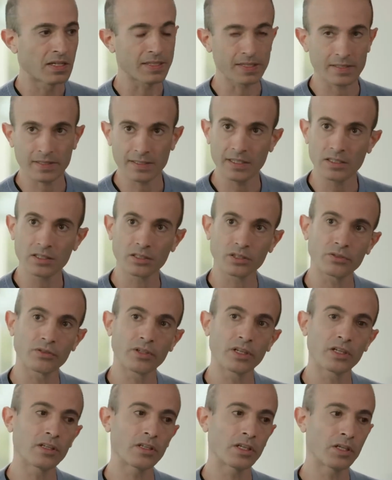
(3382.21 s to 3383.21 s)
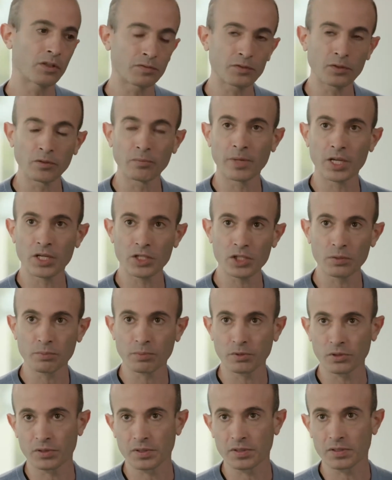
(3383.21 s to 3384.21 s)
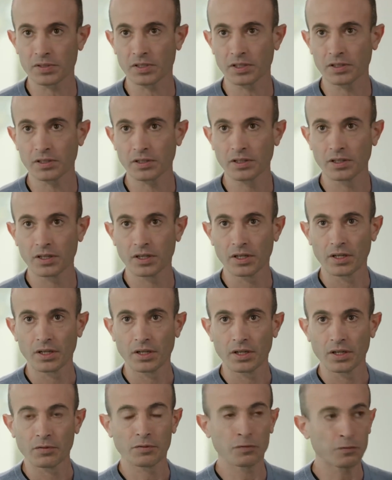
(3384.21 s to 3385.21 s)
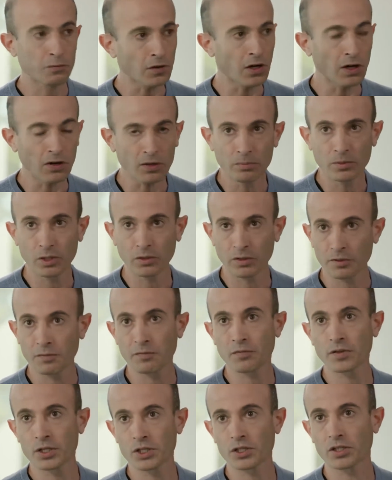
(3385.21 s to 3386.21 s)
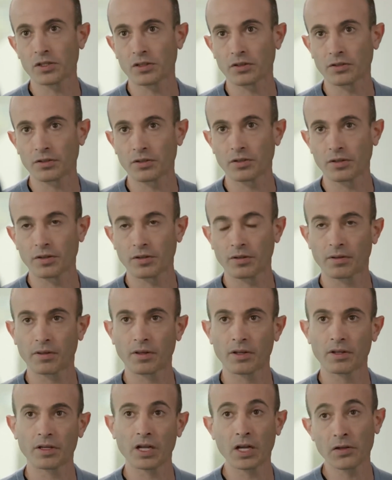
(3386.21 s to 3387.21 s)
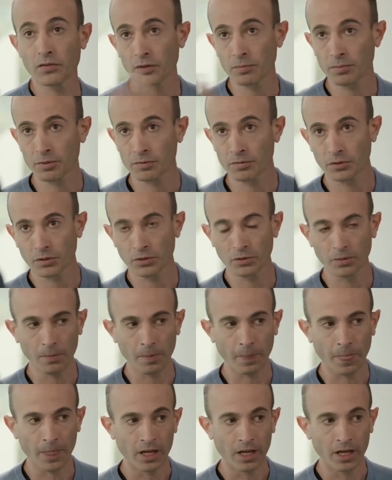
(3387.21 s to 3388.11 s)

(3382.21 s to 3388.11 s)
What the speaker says: central information processing far more efficient than ever before,